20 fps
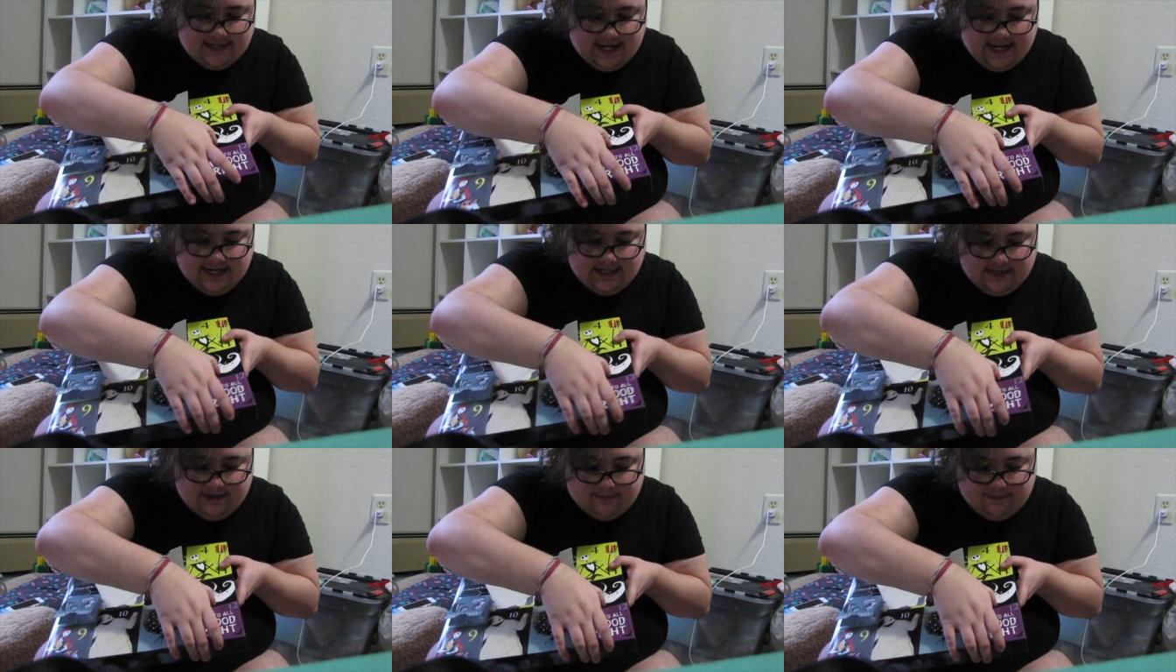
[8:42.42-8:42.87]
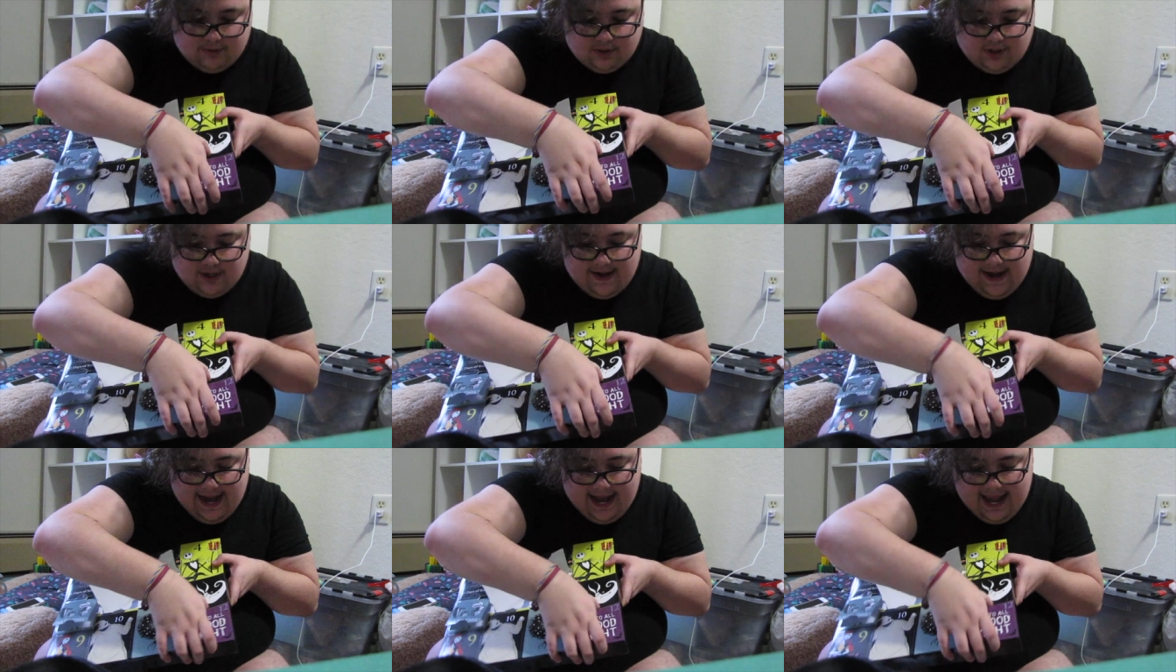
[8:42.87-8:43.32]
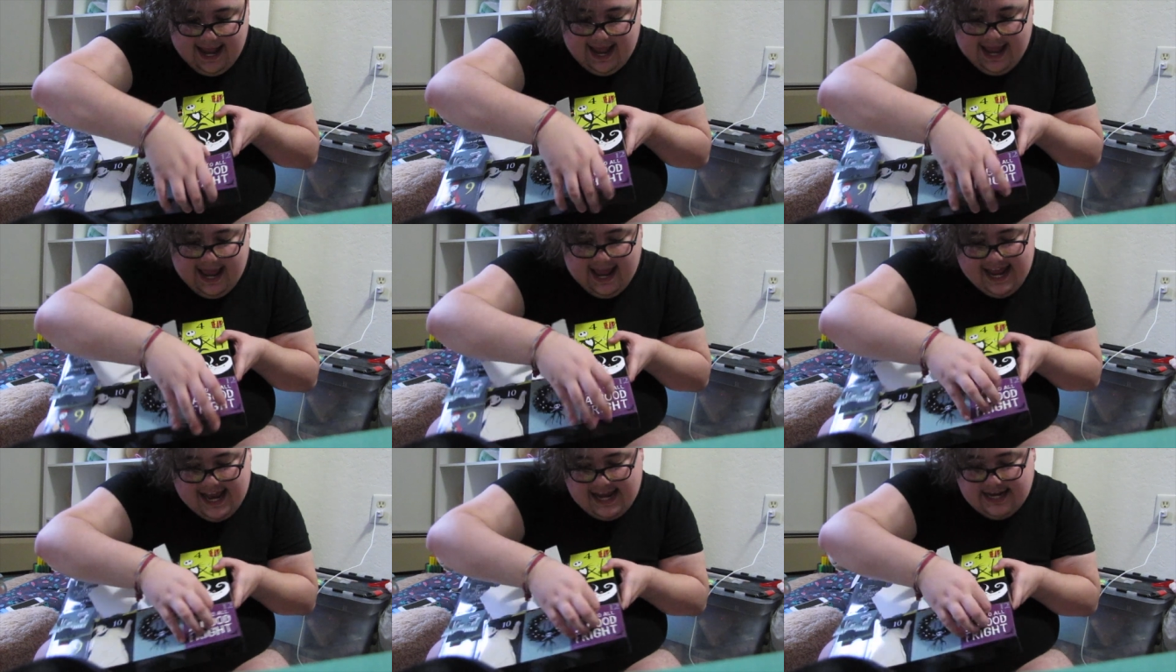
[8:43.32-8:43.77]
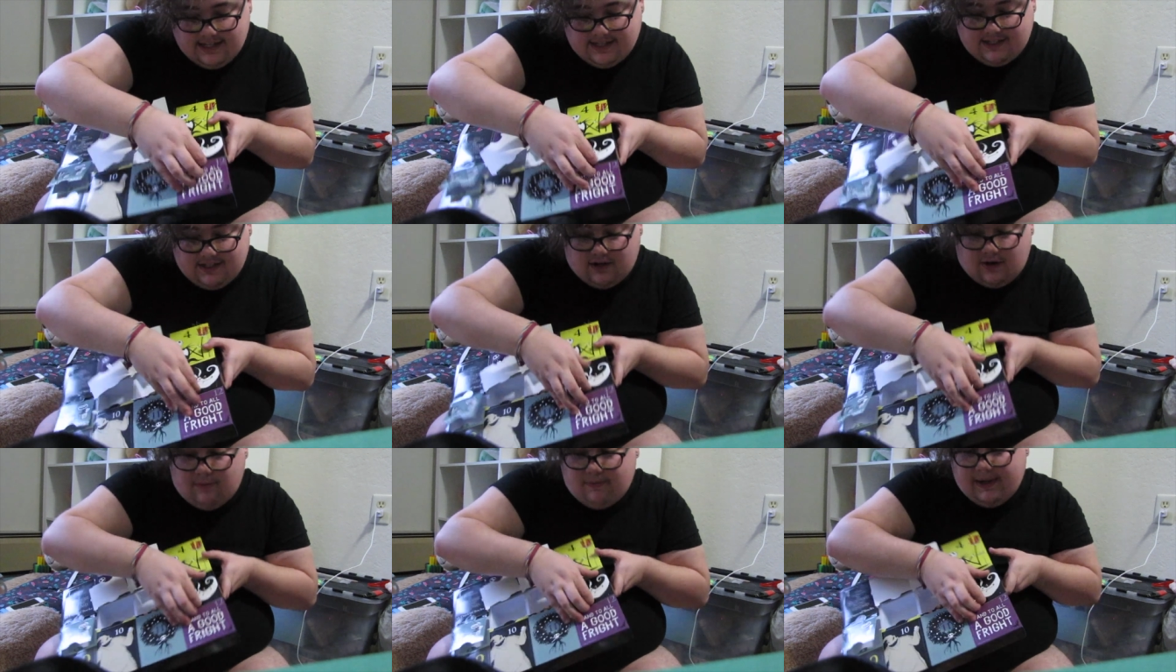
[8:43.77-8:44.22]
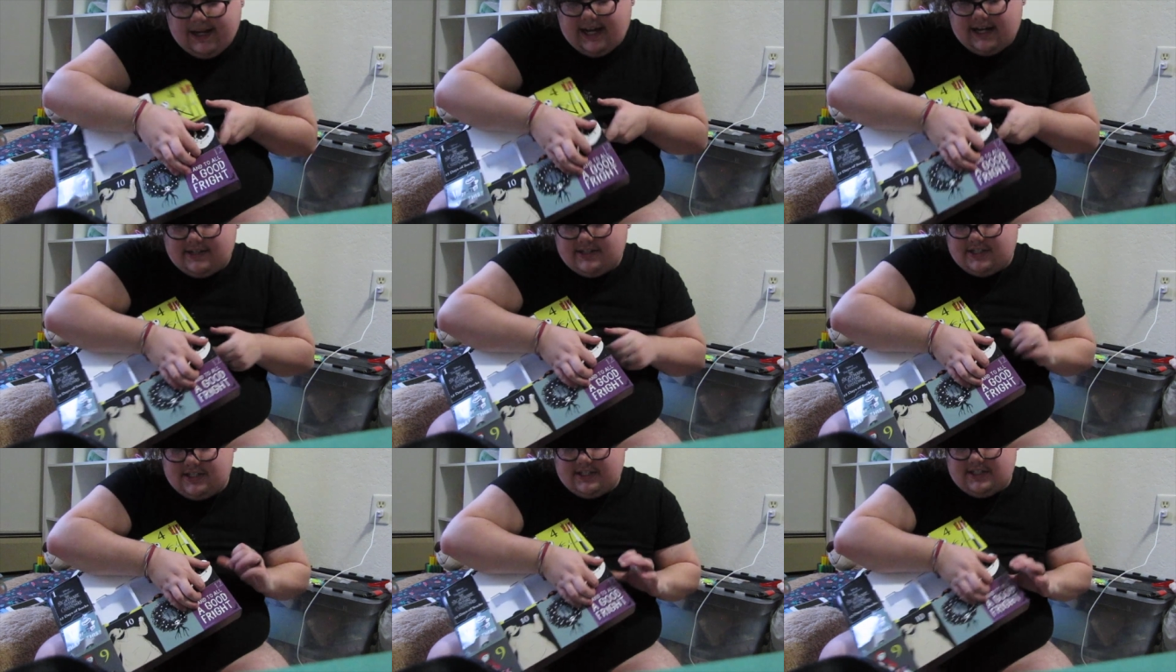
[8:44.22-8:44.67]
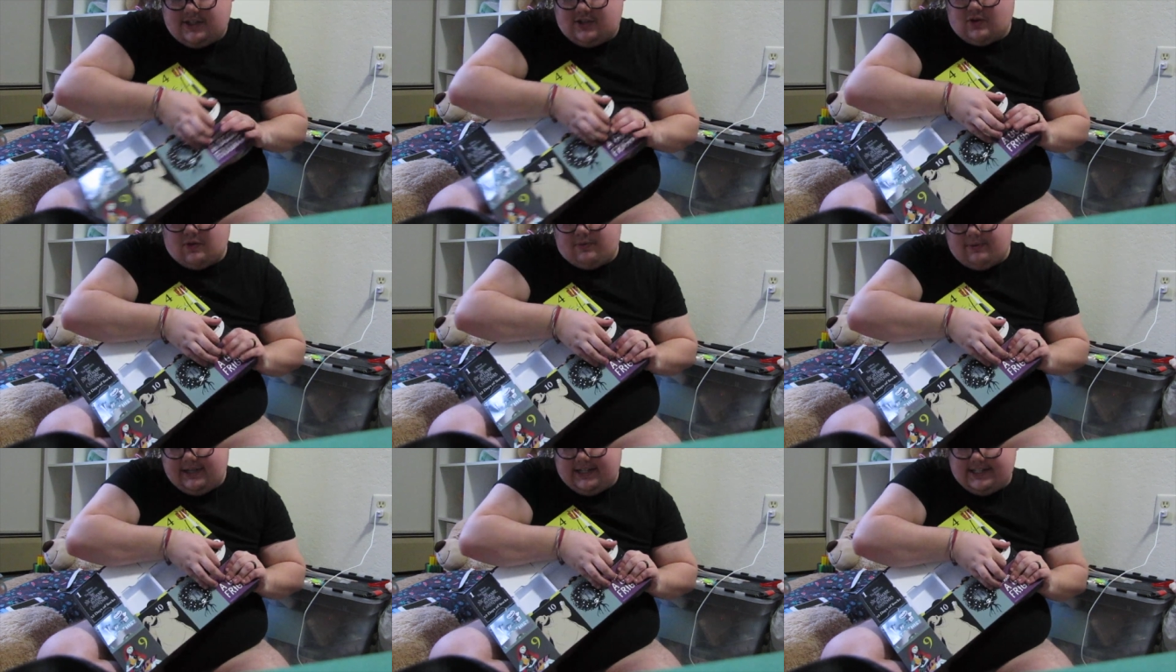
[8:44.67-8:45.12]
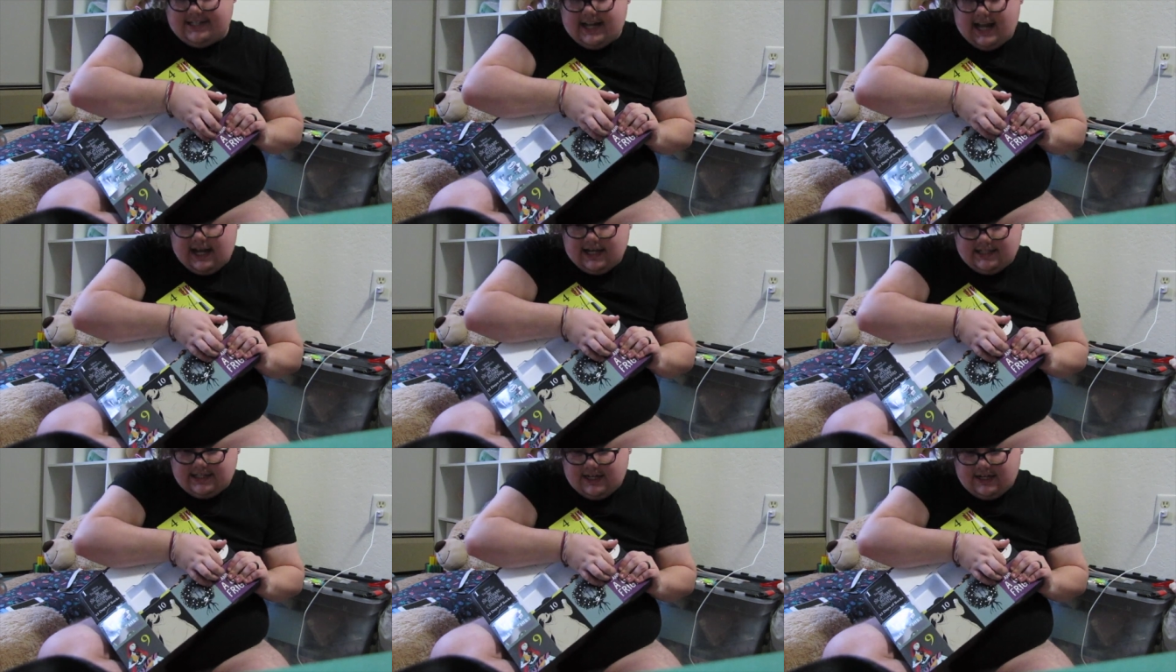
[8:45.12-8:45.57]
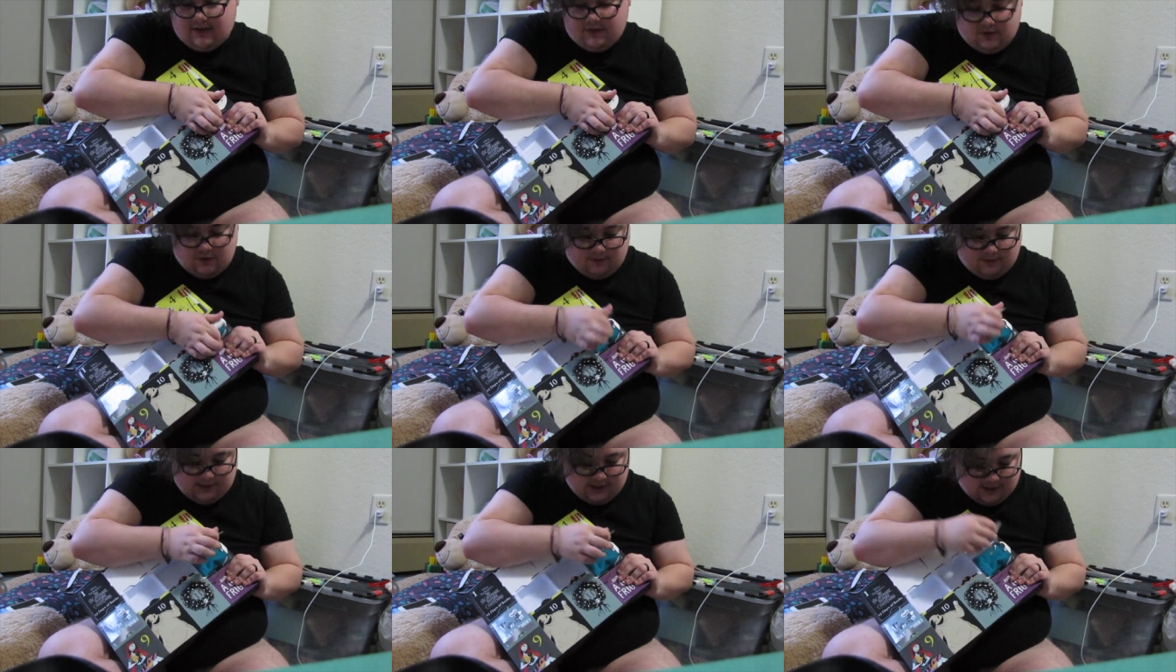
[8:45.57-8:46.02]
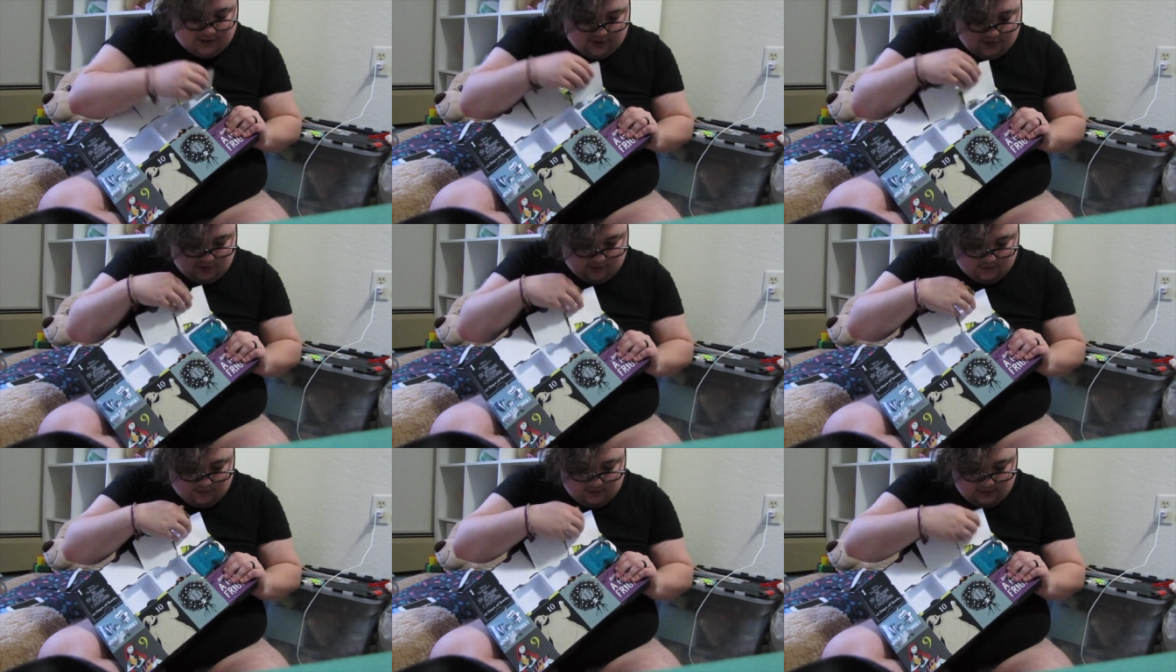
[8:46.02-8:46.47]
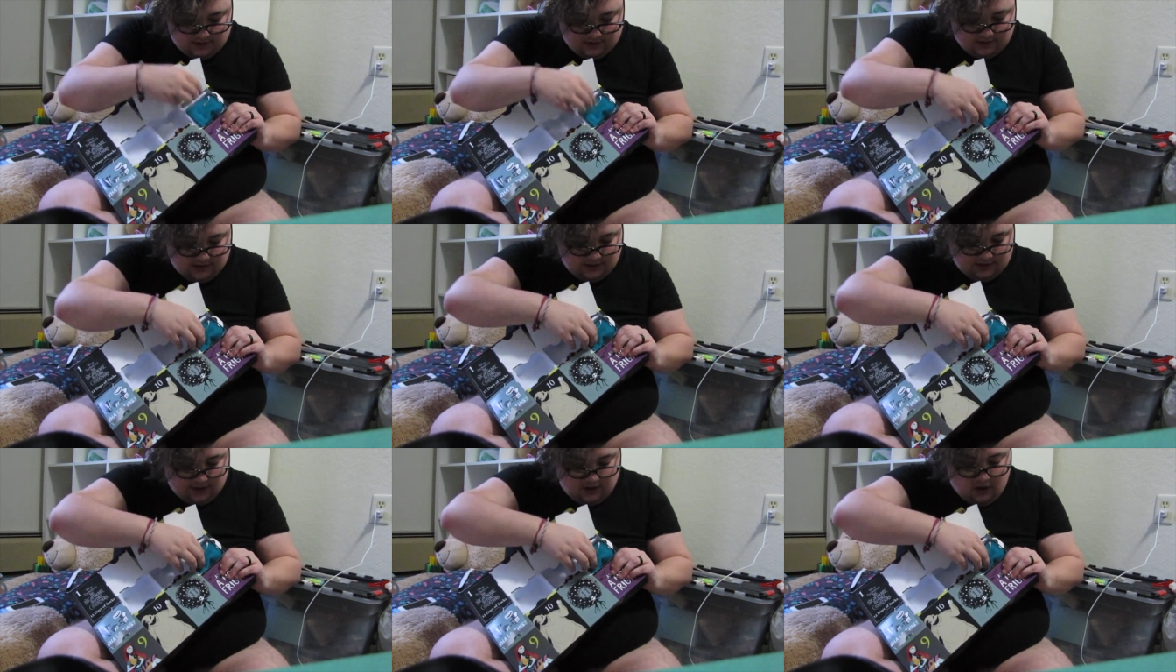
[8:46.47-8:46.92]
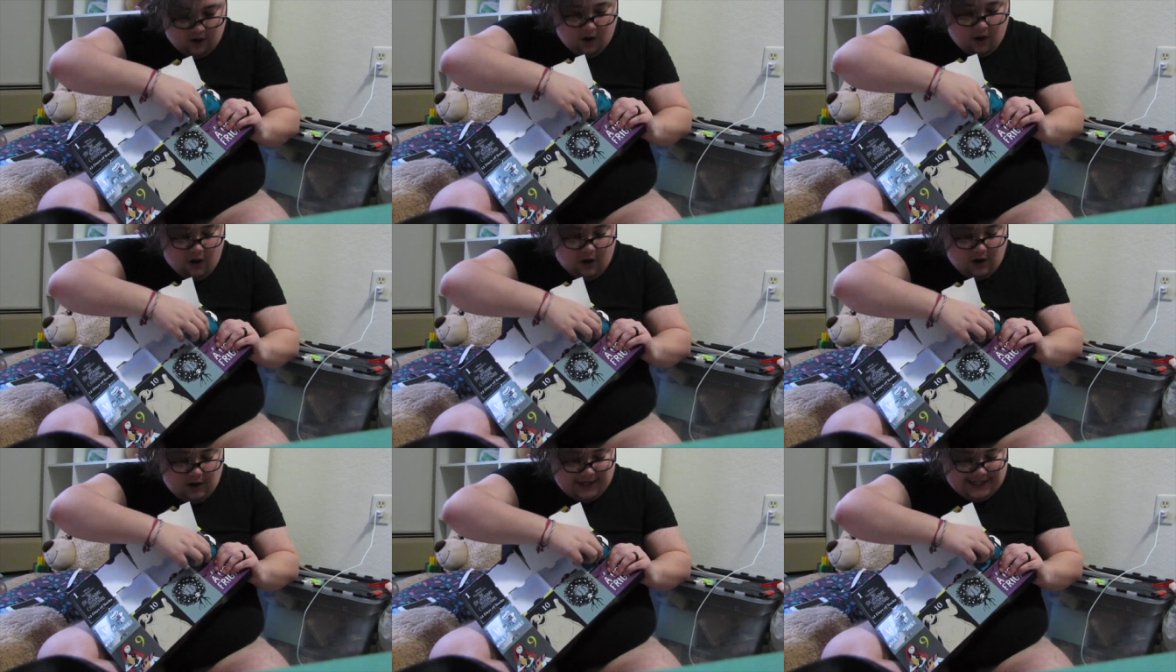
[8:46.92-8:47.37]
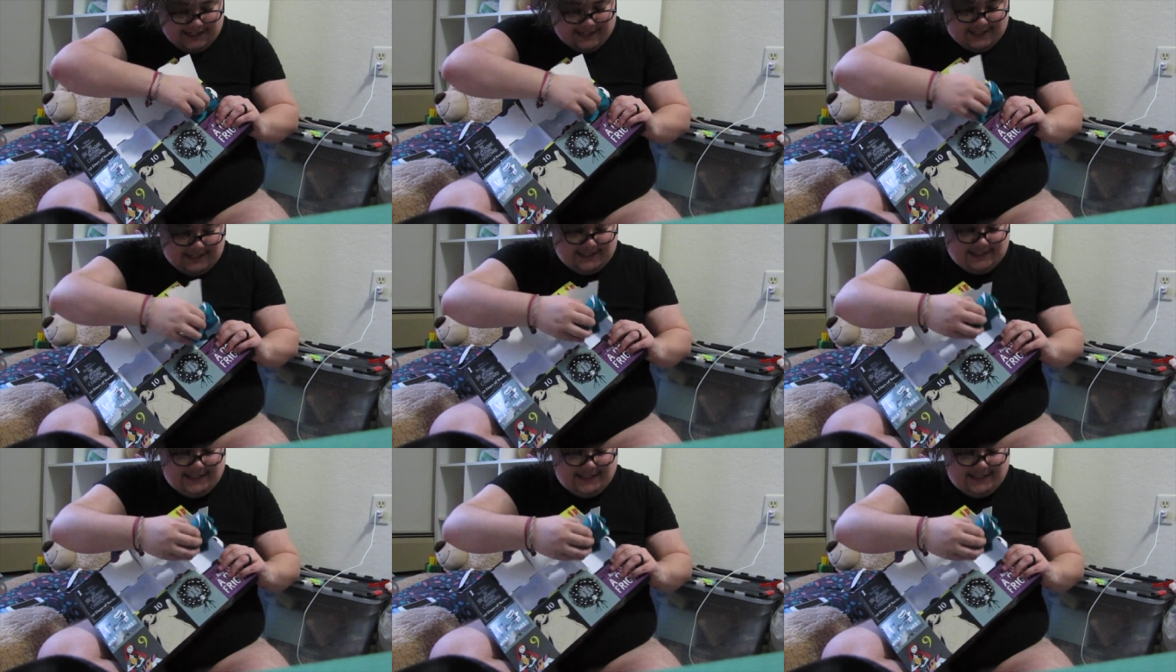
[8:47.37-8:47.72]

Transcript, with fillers: Day number 8. Oh my gosh, this is so many socks. I don't know what to do. Is it